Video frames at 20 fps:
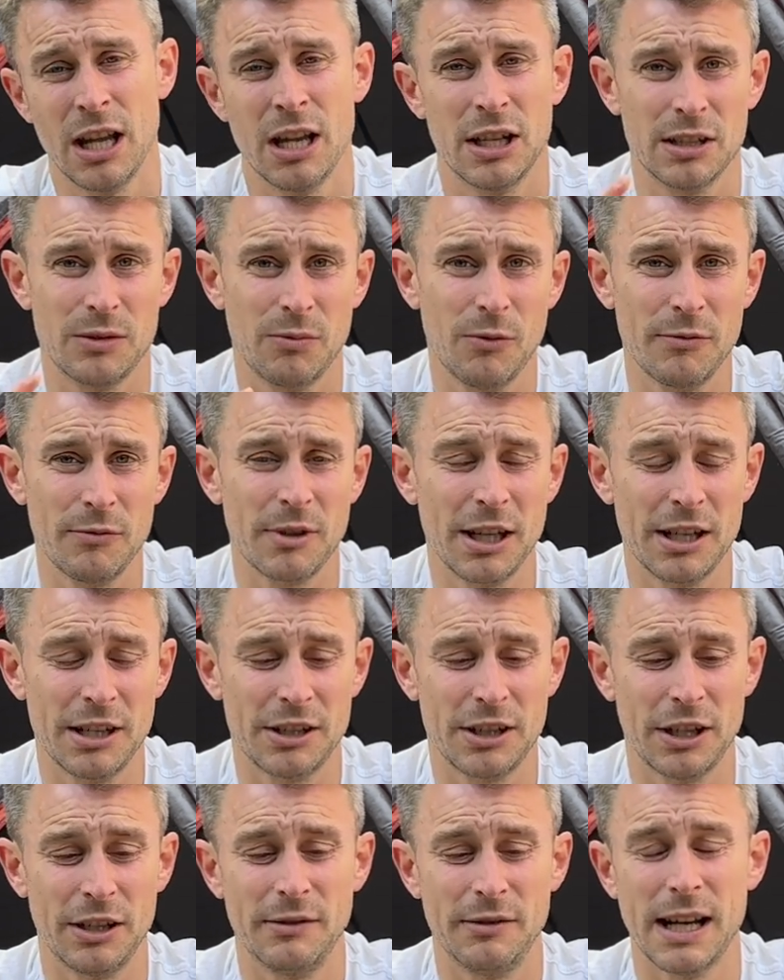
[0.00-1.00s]
So what I'm going to
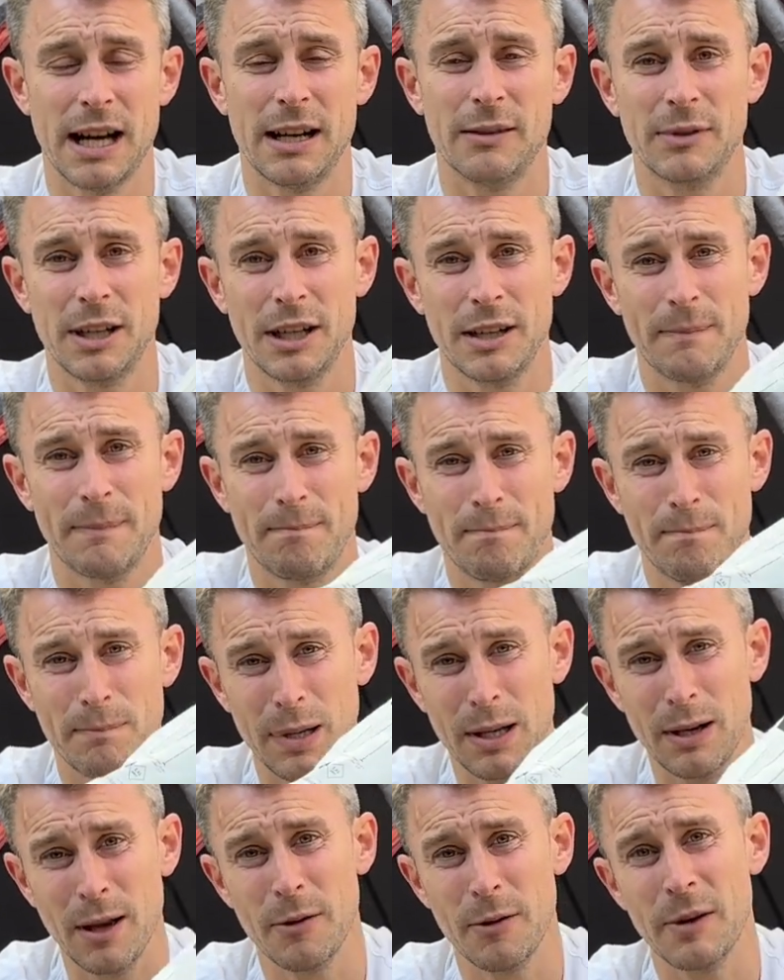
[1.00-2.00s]
do now, I'm going to
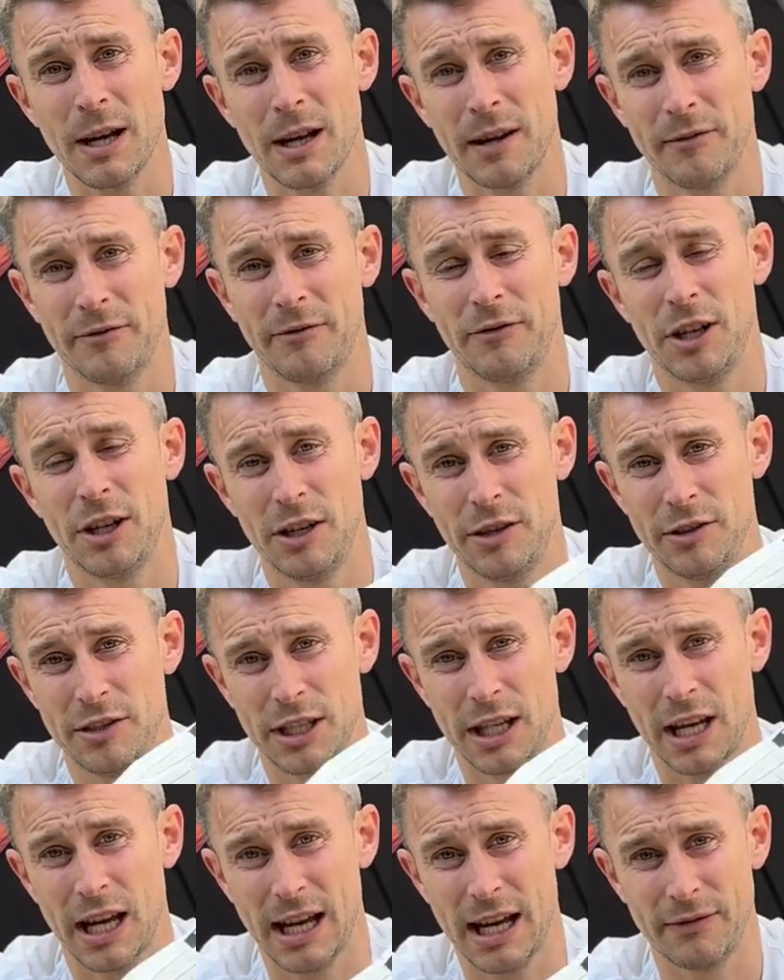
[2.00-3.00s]
blow it up for you to
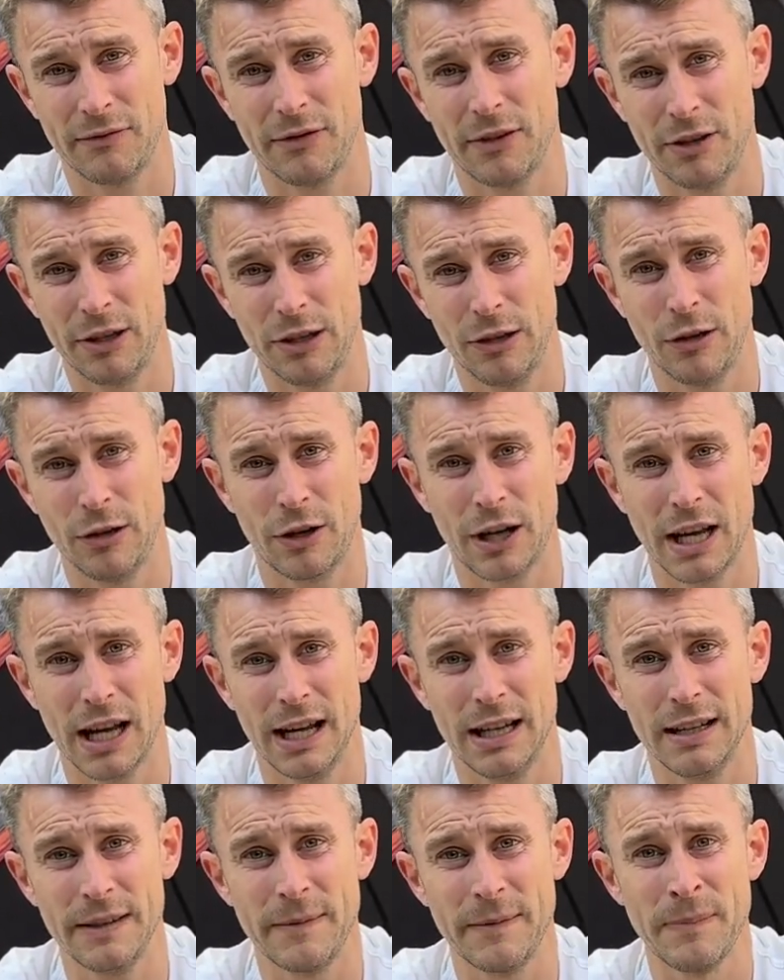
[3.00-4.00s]
have a look
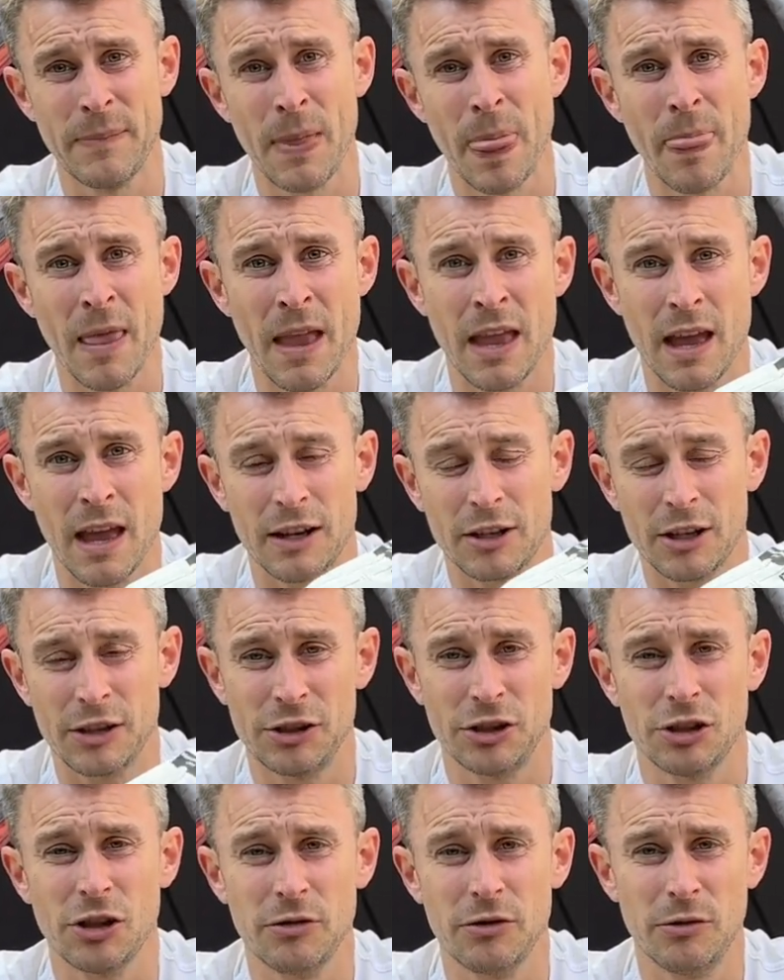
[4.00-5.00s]
at. I'm going to
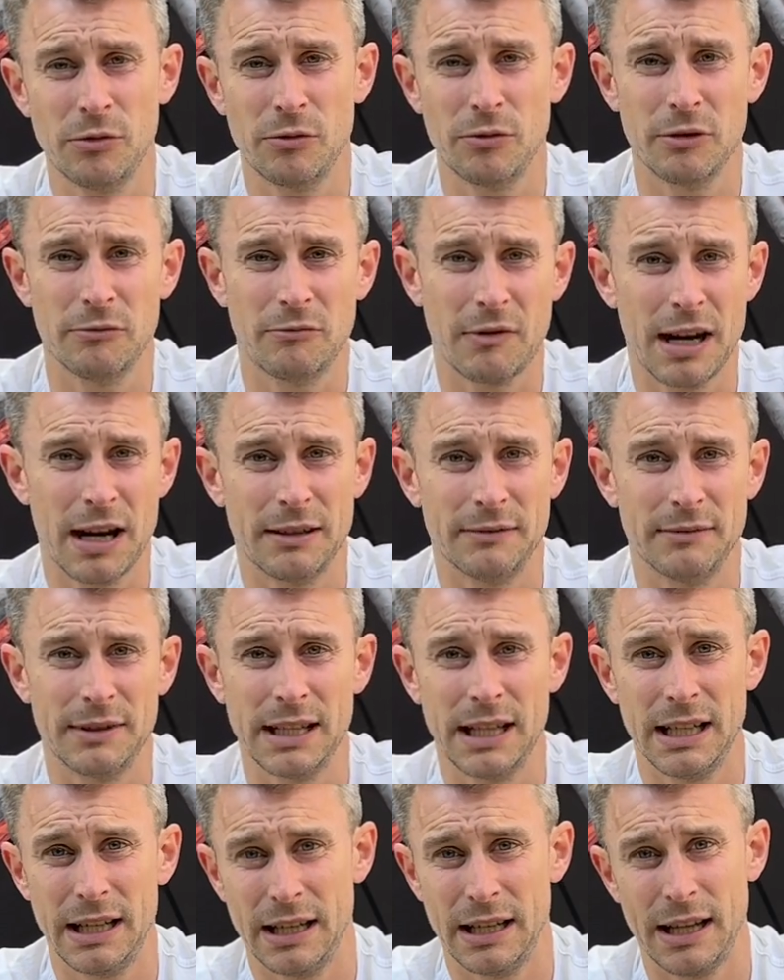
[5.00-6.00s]
show you all around
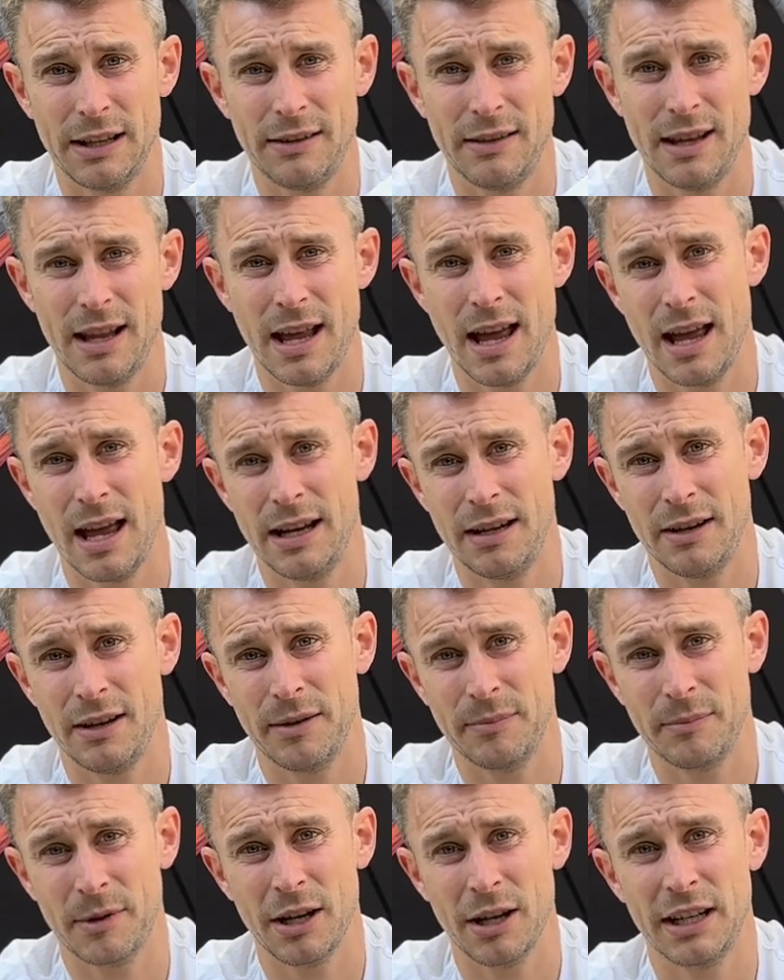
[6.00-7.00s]
it, and then
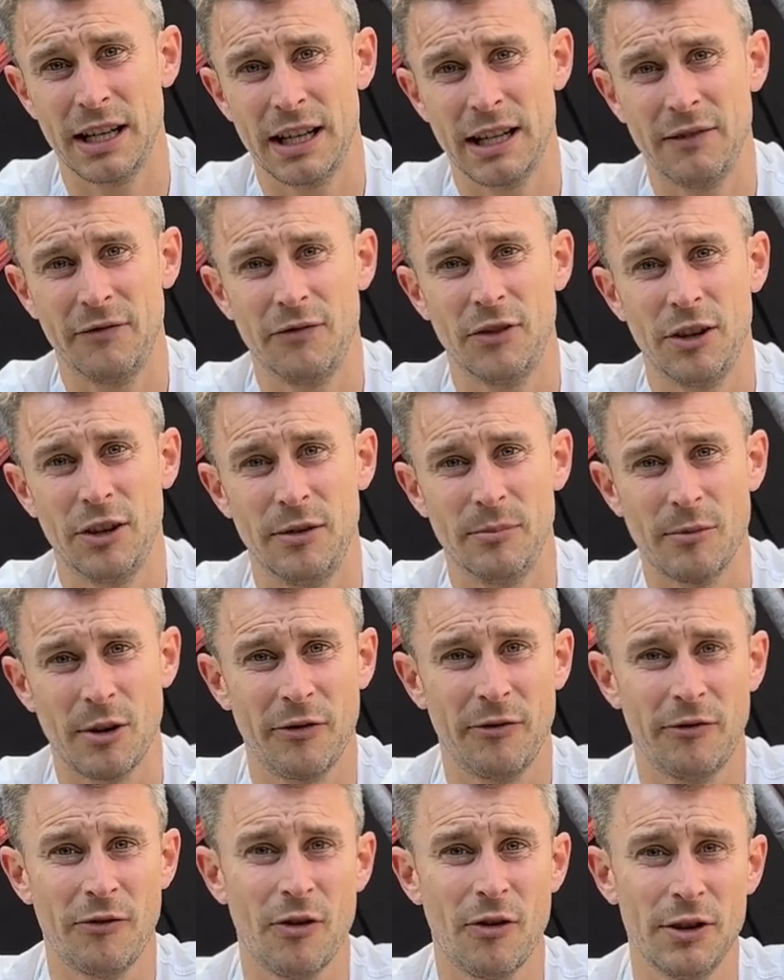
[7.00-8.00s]
I'm going to give you my
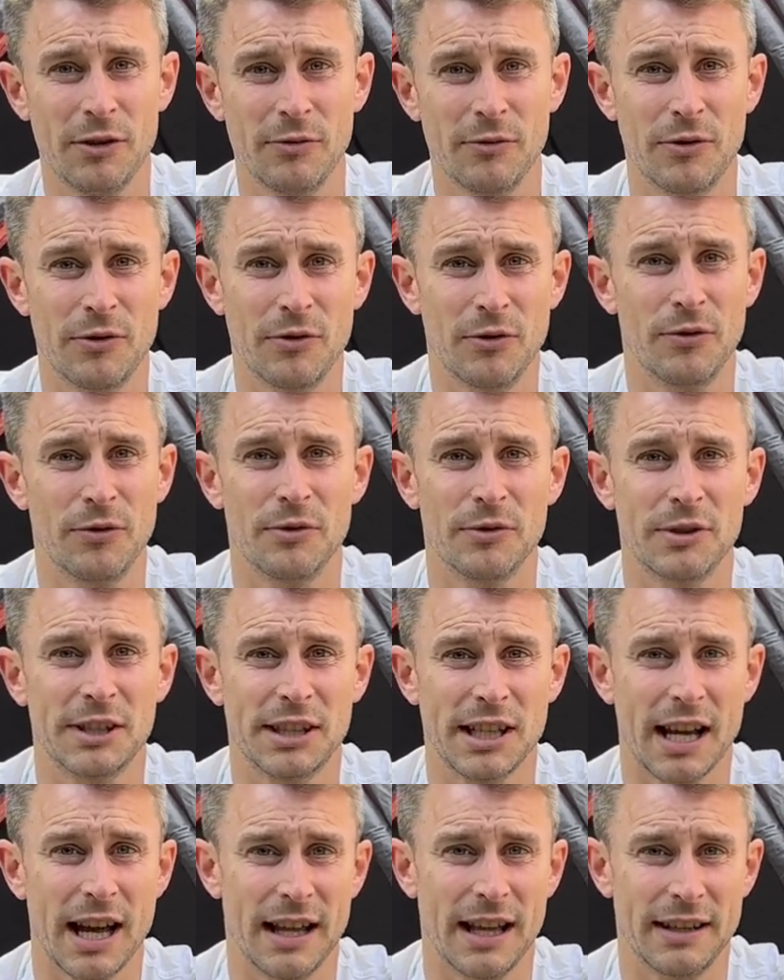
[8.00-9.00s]
final thoughts
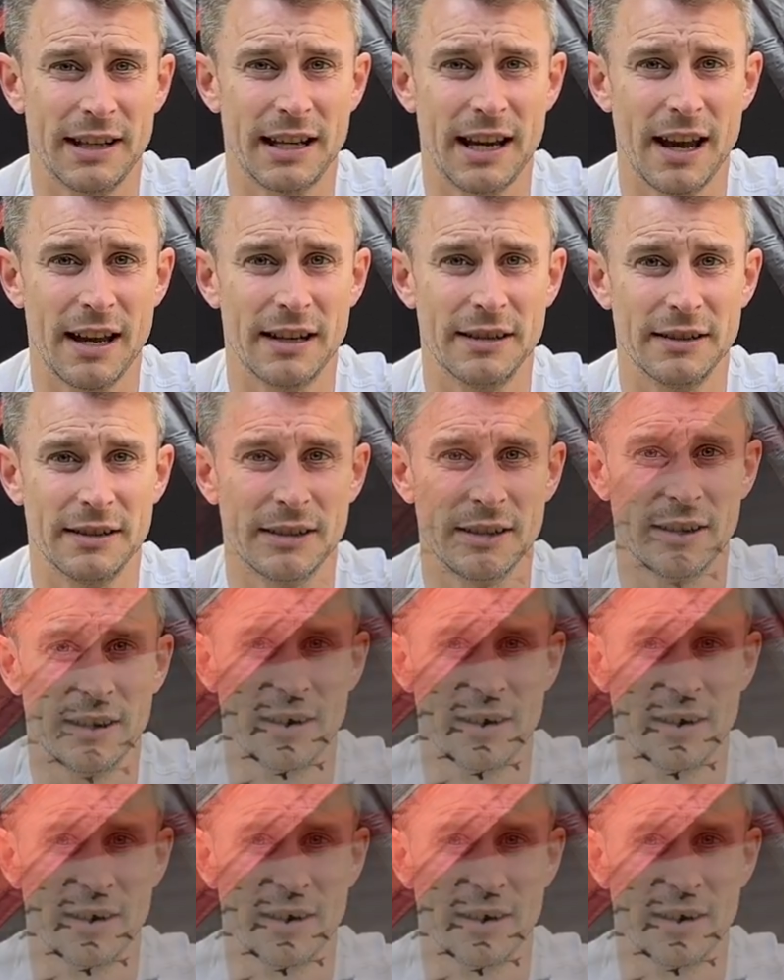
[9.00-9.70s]
at the end.